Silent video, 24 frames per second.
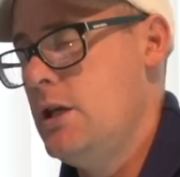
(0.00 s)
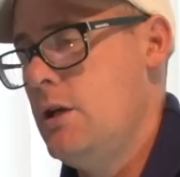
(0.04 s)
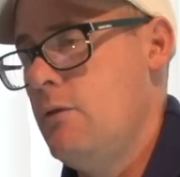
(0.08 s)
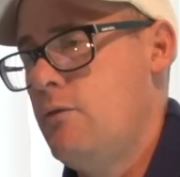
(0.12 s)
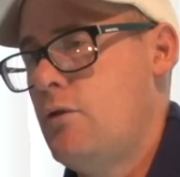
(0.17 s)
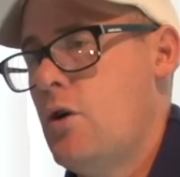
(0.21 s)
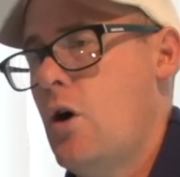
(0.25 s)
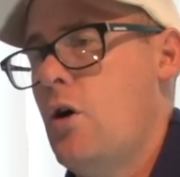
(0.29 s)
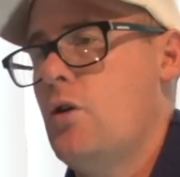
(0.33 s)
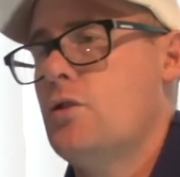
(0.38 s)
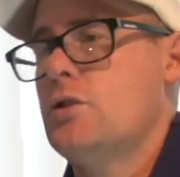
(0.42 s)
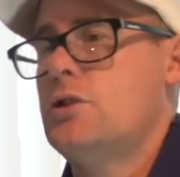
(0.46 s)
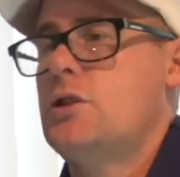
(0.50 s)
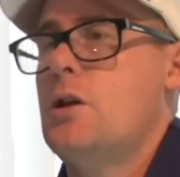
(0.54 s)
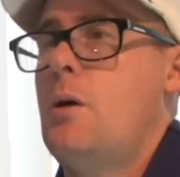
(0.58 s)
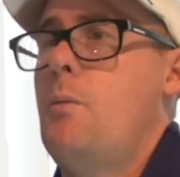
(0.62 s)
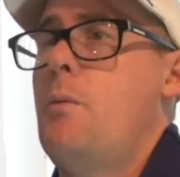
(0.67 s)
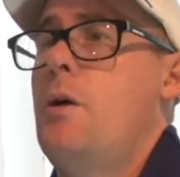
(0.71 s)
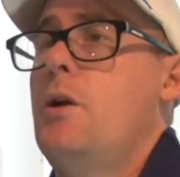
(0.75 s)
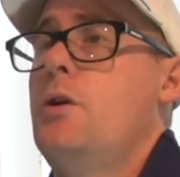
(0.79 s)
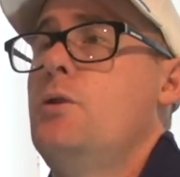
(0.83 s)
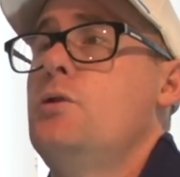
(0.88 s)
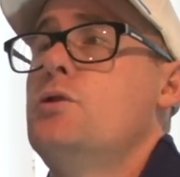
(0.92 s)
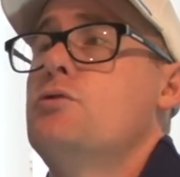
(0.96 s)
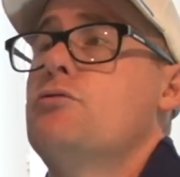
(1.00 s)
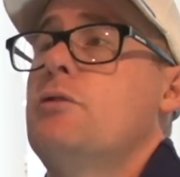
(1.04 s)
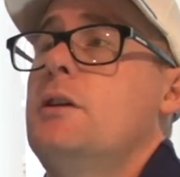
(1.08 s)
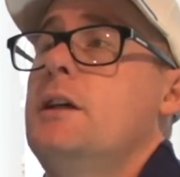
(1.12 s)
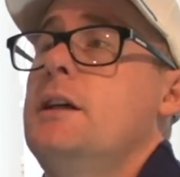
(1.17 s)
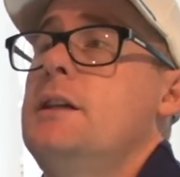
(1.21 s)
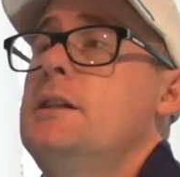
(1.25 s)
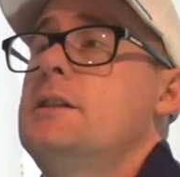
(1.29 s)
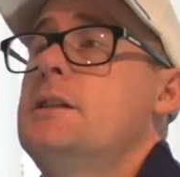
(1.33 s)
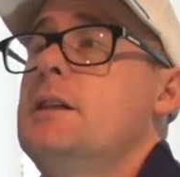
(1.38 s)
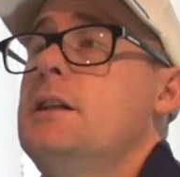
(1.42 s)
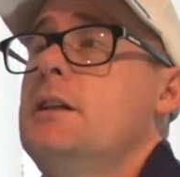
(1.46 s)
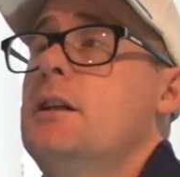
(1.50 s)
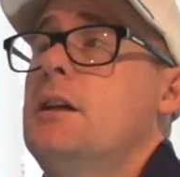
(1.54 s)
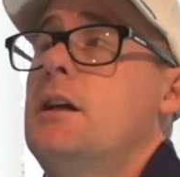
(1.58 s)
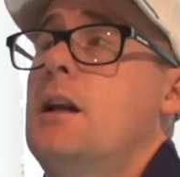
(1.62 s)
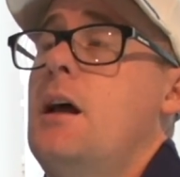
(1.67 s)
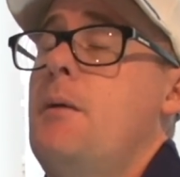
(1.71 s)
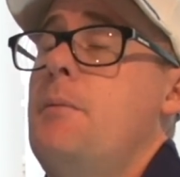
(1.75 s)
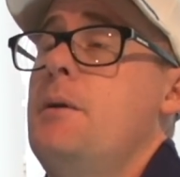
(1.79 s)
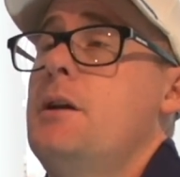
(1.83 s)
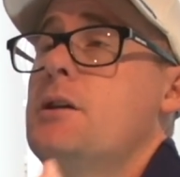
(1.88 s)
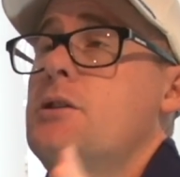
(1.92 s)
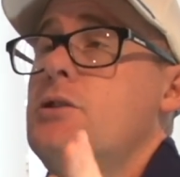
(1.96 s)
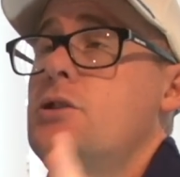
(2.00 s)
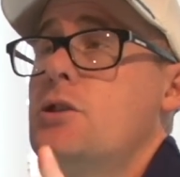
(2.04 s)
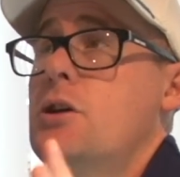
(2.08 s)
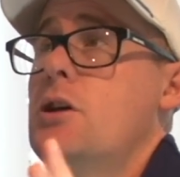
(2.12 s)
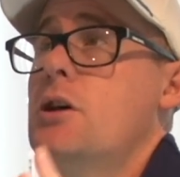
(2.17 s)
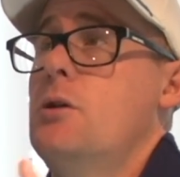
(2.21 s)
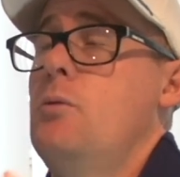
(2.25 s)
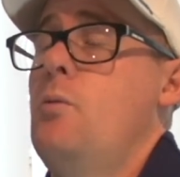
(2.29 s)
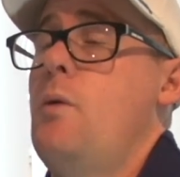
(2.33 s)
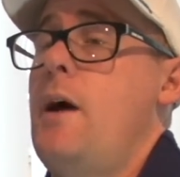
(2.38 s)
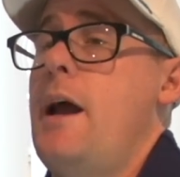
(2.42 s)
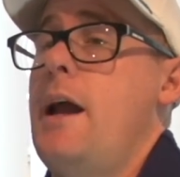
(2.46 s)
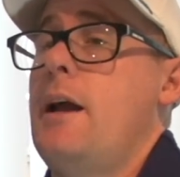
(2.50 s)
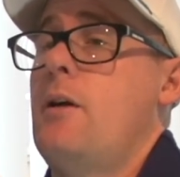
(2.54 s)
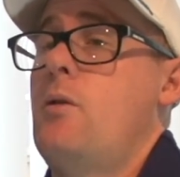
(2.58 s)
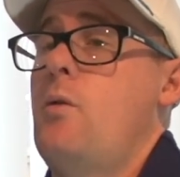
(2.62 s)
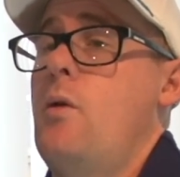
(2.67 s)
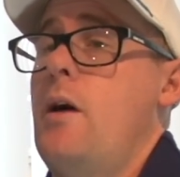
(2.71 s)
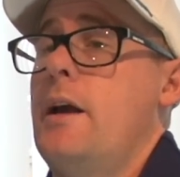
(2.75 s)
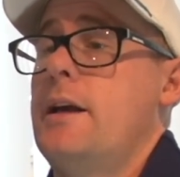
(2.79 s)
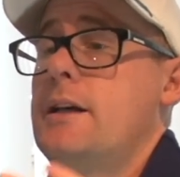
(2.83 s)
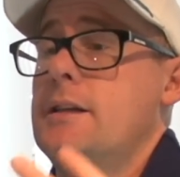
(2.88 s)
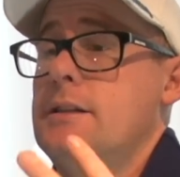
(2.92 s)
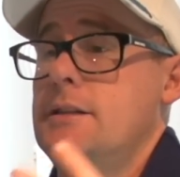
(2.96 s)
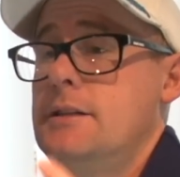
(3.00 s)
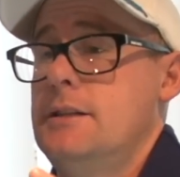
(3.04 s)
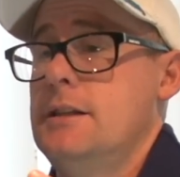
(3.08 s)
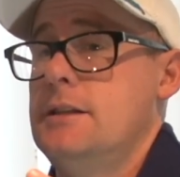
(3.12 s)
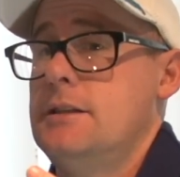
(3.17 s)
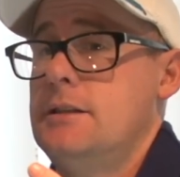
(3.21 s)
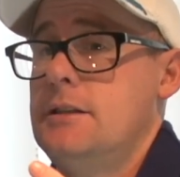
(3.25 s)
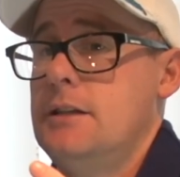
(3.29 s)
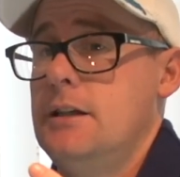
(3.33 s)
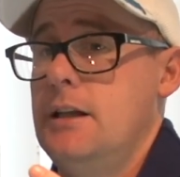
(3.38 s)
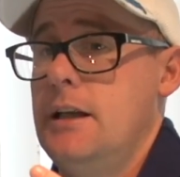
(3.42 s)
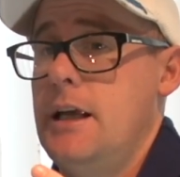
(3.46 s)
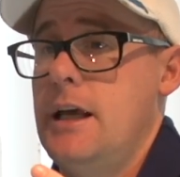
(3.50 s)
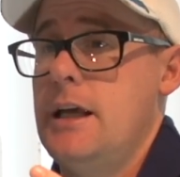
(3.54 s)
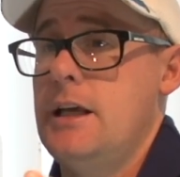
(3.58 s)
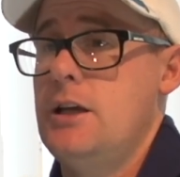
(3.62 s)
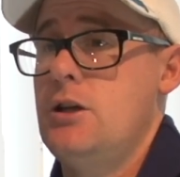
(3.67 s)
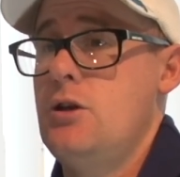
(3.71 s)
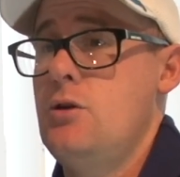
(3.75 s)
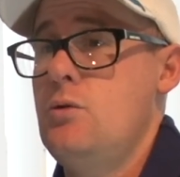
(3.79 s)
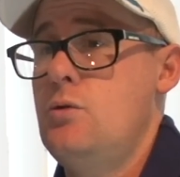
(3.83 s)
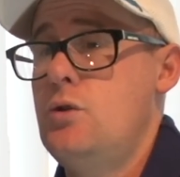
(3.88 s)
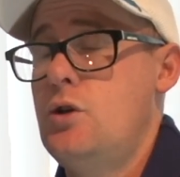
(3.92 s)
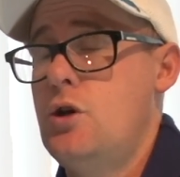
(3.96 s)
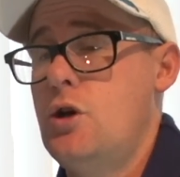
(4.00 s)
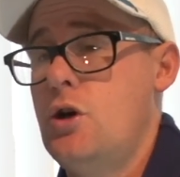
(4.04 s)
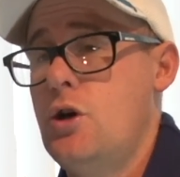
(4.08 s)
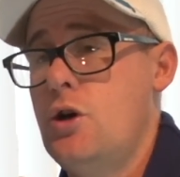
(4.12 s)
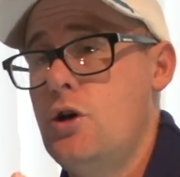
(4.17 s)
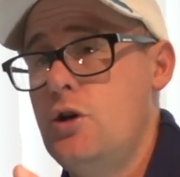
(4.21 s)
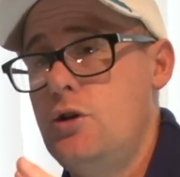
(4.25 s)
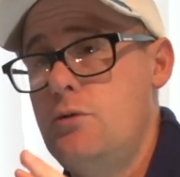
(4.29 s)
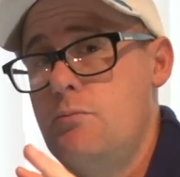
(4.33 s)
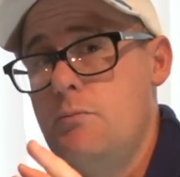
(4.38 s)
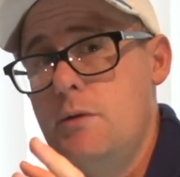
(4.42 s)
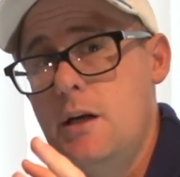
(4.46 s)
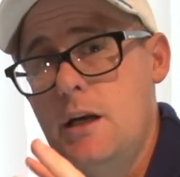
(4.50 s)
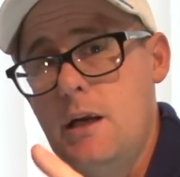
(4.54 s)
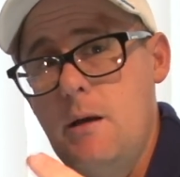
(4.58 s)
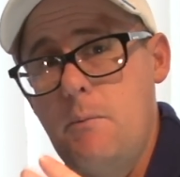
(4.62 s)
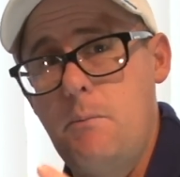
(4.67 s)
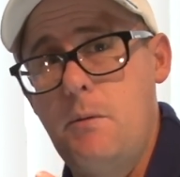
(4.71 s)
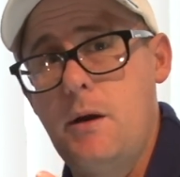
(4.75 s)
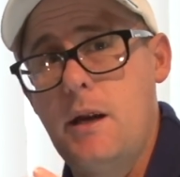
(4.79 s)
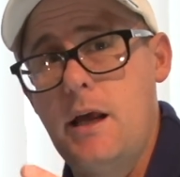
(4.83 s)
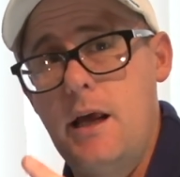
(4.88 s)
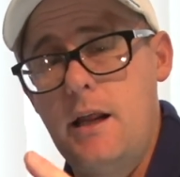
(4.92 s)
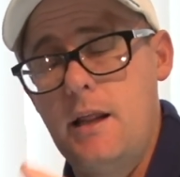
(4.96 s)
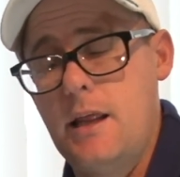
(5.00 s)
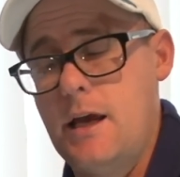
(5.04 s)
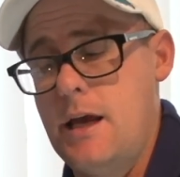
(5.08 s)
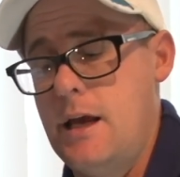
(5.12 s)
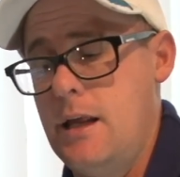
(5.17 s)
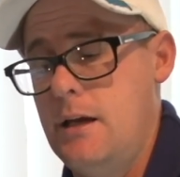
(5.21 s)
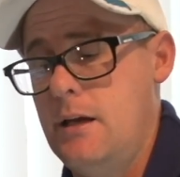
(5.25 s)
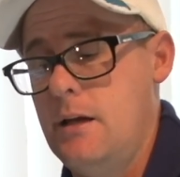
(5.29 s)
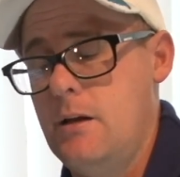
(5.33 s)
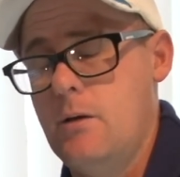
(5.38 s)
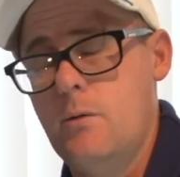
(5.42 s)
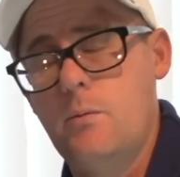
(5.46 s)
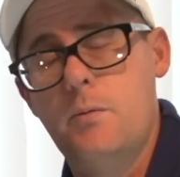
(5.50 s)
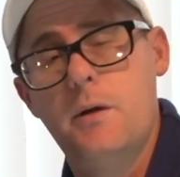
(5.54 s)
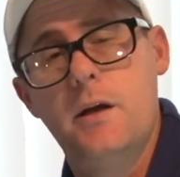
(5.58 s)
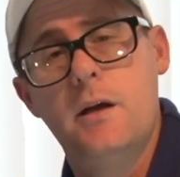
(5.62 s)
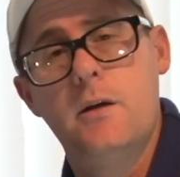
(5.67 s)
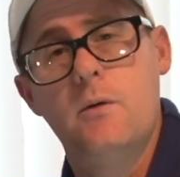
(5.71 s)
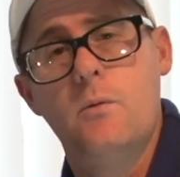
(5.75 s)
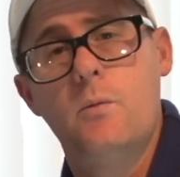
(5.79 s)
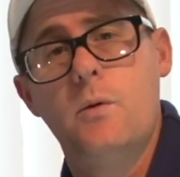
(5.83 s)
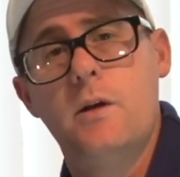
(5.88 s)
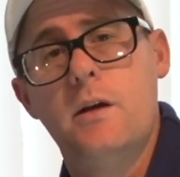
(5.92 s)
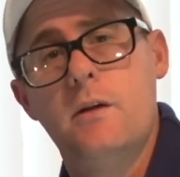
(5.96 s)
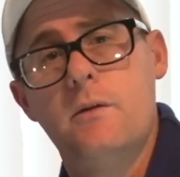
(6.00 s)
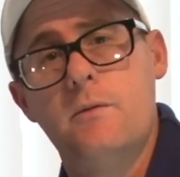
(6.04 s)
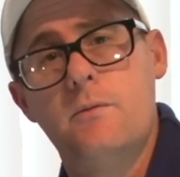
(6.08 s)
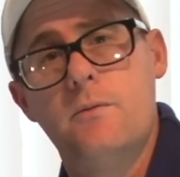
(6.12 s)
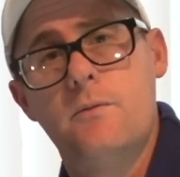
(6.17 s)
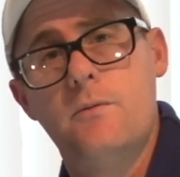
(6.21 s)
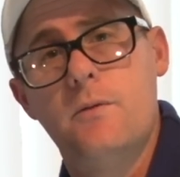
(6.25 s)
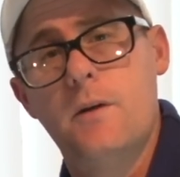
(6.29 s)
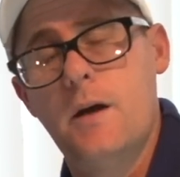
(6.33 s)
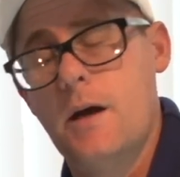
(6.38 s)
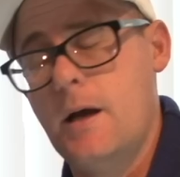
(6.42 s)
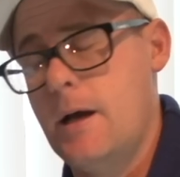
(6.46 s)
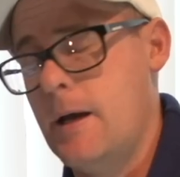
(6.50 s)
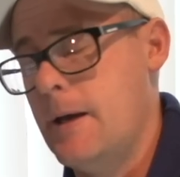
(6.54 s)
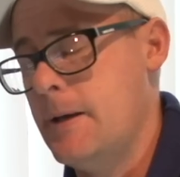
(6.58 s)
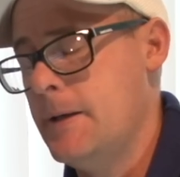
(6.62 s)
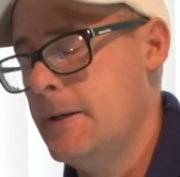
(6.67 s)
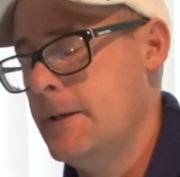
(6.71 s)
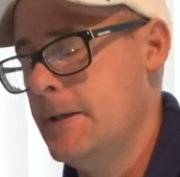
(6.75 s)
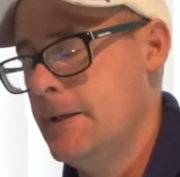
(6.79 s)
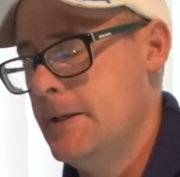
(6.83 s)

you've got someone who's releasing the club in a certain way and quite consistently, you could manipulate that a little bit with uh,